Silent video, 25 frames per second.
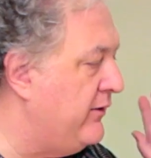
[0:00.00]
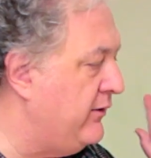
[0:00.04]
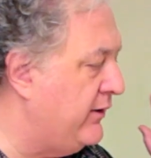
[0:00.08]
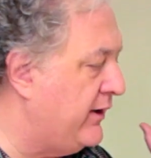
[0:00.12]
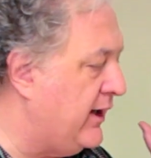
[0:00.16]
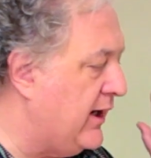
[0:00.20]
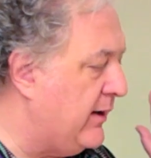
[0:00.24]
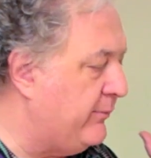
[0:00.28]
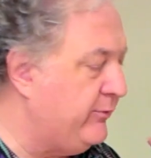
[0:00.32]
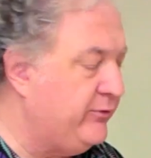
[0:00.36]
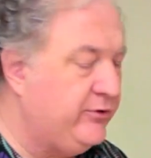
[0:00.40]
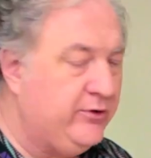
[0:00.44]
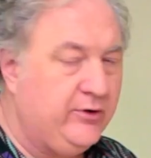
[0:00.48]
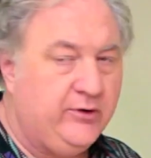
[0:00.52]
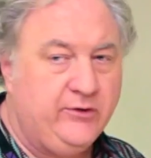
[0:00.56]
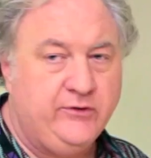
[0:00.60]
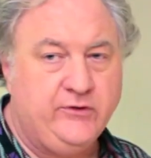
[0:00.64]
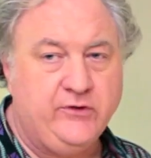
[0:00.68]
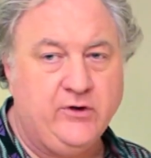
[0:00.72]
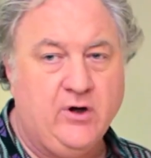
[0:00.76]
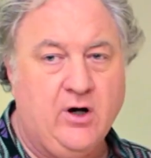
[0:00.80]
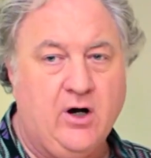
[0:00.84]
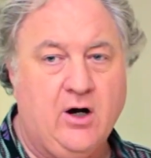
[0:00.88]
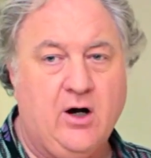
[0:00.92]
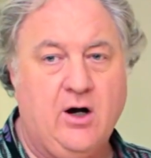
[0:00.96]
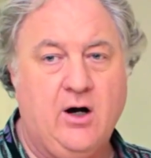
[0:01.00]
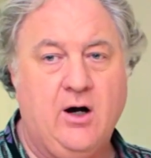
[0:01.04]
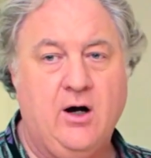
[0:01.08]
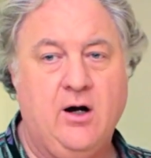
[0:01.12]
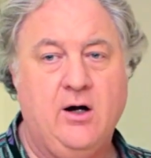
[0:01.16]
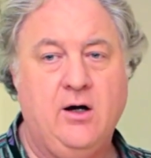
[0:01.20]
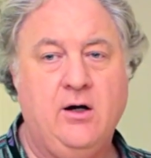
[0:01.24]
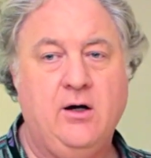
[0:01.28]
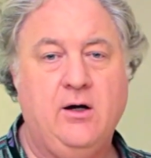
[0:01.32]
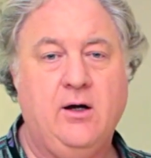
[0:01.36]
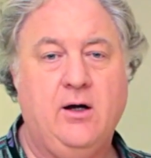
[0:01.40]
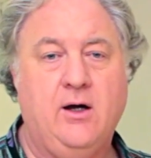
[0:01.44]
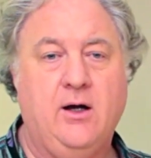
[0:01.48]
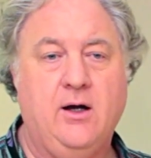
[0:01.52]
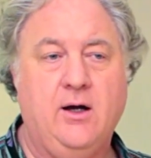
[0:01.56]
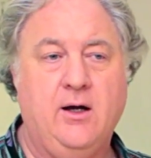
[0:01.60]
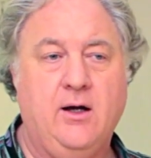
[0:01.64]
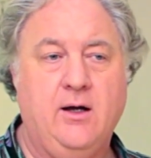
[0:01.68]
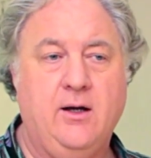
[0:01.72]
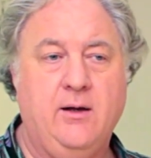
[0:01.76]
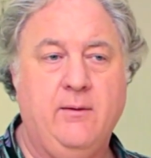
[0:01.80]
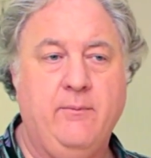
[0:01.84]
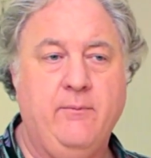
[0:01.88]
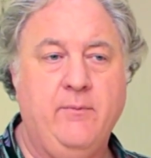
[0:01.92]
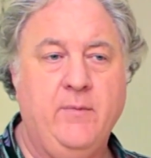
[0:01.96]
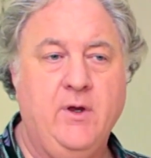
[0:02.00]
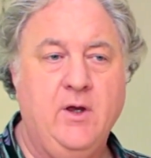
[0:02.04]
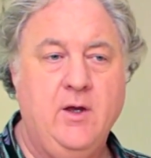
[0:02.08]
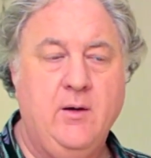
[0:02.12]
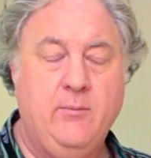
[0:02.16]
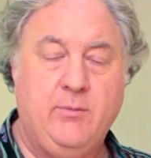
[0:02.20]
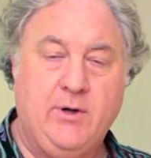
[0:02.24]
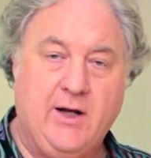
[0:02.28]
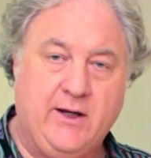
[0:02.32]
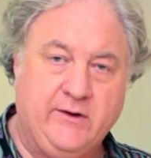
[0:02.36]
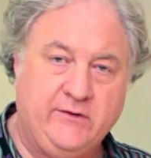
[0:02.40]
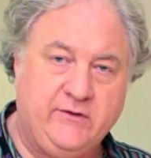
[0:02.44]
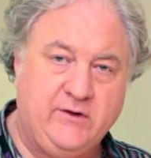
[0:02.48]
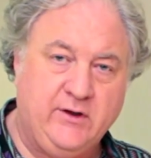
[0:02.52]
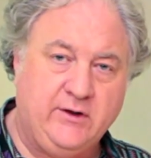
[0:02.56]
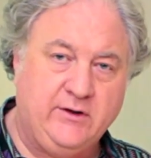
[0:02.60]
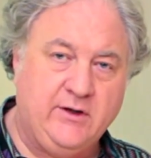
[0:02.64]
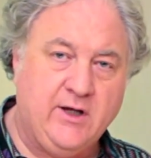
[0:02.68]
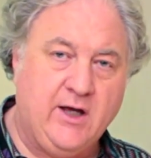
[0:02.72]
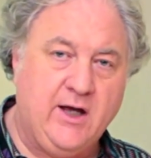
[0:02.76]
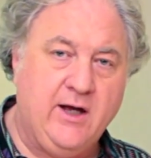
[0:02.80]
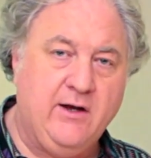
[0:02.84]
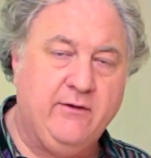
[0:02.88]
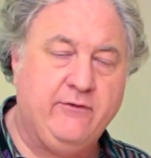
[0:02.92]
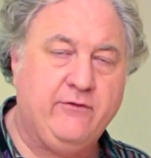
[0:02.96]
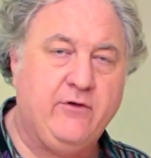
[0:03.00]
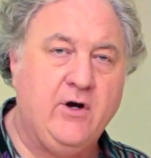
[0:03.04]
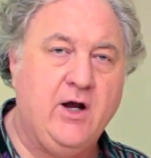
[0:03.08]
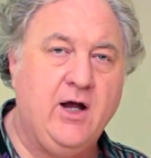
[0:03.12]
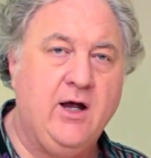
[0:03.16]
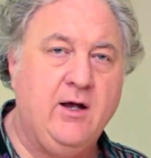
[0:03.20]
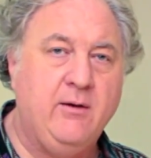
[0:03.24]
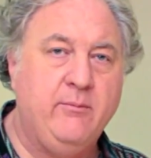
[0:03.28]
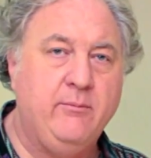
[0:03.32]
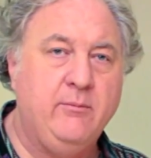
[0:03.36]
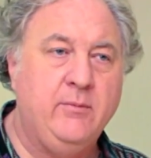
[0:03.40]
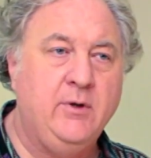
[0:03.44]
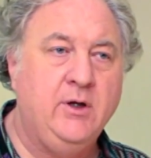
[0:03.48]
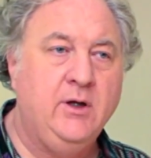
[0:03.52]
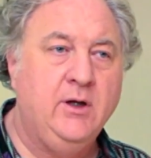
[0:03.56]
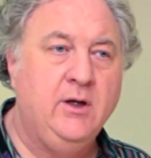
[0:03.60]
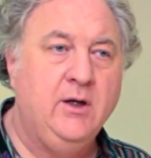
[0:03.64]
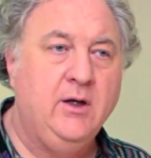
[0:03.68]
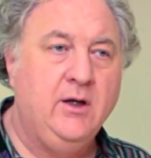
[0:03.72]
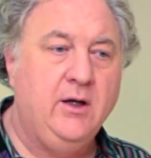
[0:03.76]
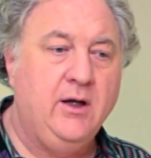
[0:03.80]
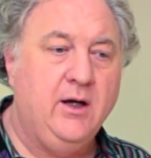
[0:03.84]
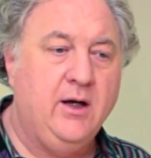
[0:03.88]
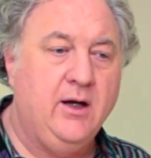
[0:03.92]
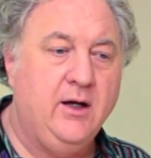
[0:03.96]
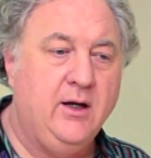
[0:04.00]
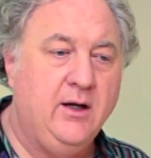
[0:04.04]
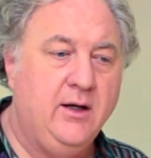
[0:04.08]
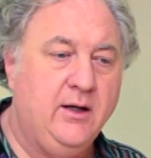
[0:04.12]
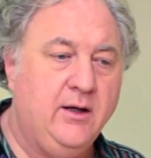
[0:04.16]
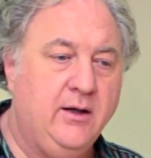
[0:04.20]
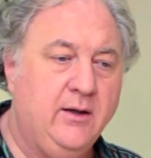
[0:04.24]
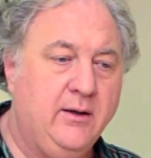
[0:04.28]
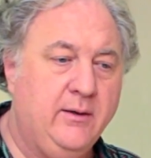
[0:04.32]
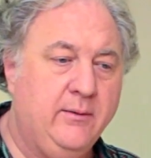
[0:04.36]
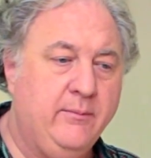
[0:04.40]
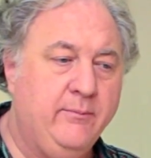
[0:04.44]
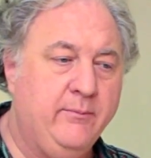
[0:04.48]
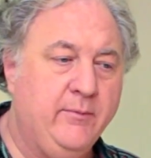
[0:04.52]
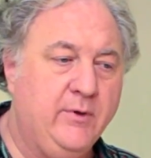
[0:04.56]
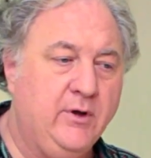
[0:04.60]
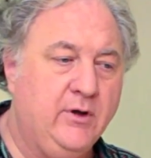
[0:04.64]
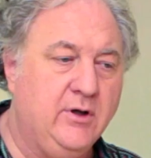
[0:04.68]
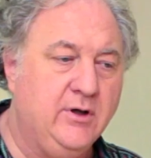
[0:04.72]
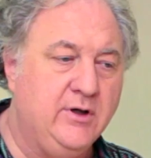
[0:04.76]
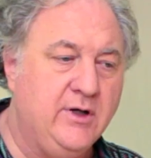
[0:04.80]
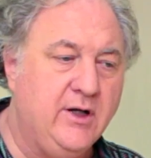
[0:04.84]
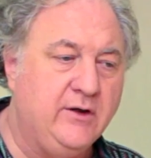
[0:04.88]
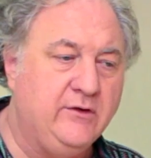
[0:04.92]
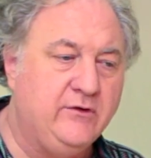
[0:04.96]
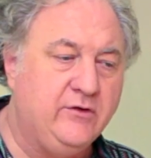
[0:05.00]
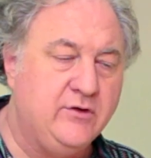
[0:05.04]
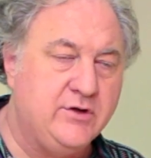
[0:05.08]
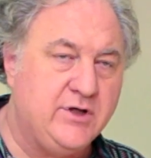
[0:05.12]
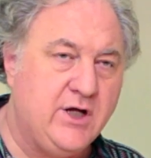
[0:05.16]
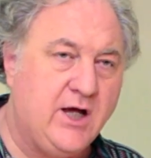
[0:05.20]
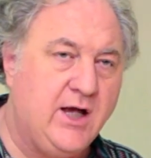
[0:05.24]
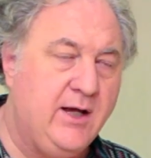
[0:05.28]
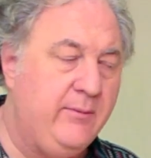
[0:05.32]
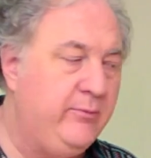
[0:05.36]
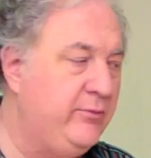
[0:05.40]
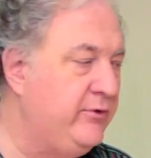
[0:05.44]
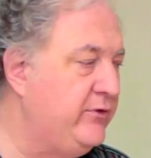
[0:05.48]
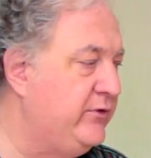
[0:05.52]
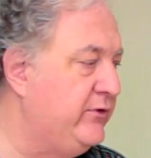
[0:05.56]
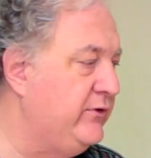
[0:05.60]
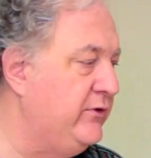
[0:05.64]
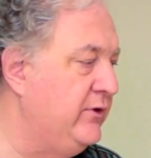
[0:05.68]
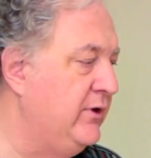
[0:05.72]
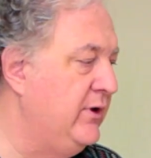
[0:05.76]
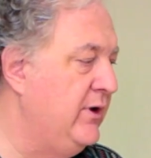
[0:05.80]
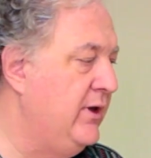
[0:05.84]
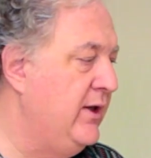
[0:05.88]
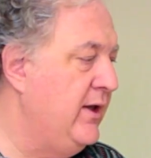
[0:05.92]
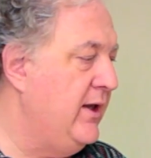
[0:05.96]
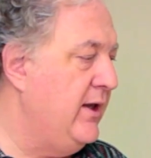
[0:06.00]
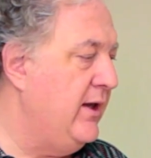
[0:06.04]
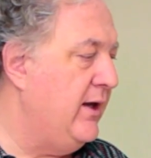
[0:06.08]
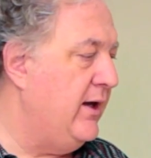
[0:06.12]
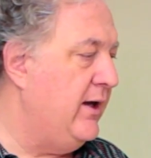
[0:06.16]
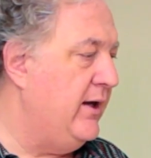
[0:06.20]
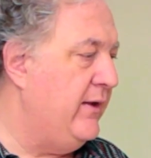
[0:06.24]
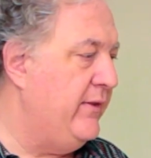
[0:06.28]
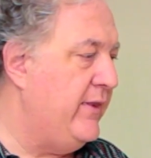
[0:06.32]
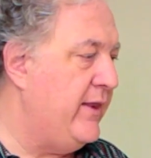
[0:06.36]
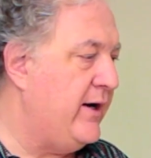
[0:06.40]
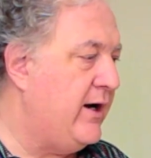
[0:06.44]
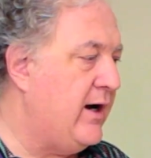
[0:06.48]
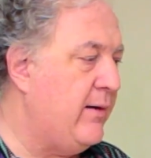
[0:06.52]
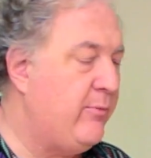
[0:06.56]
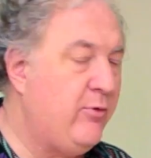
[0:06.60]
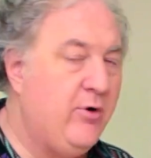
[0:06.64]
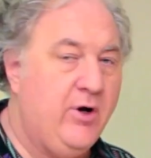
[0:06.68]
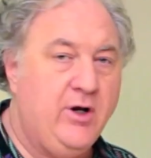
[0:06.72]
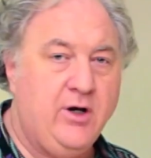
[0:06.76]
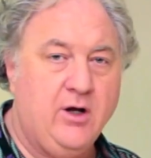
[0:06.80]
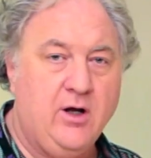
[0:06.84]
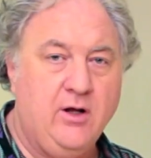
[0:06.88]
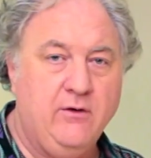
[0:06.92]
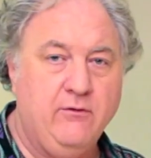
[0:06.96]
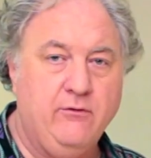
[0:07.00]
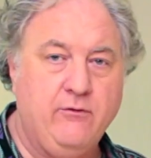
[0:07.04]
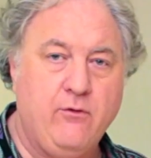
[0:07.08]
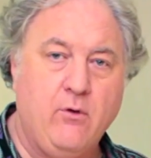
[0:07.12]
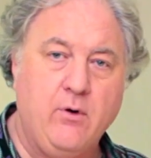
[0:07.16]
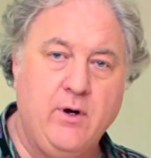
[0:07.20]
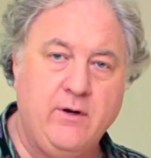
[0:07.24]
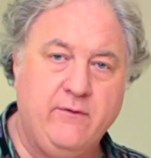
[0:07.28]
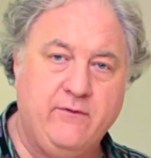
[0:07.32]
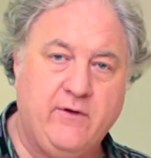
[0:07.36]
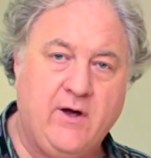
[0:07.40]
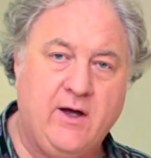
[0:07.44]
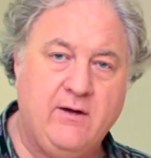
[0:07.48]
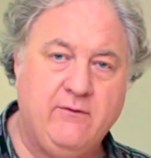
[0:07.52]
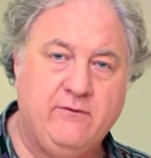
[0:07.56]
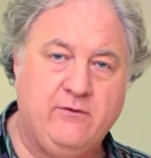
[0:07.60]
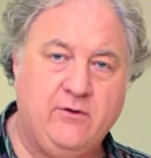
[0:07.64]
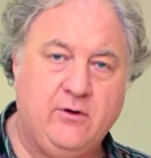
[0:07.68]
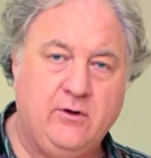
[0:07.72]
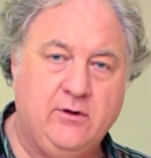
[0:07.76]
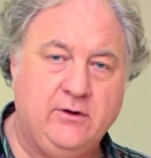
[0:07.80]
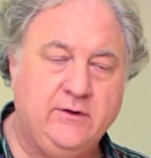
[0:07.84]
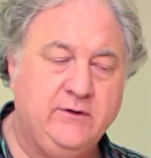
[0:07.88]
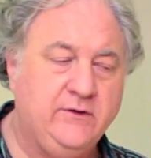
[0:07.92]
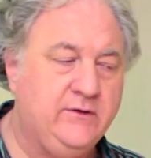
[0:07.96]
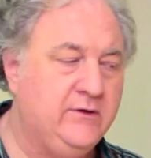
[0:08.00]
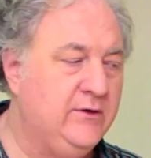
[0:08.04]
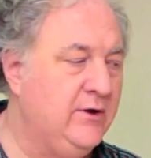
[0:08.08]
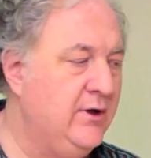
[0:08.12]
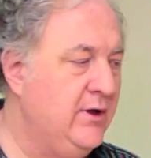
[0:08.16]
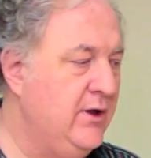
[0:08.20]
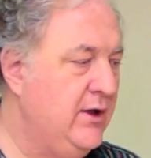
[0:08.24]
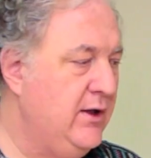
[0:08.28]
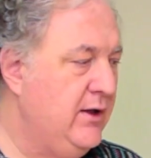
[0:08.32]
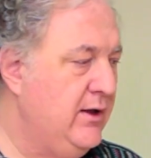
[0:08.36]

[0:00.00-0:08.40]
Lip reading: other capsules are plastic diaphragm condenser types that operate on 45 volts.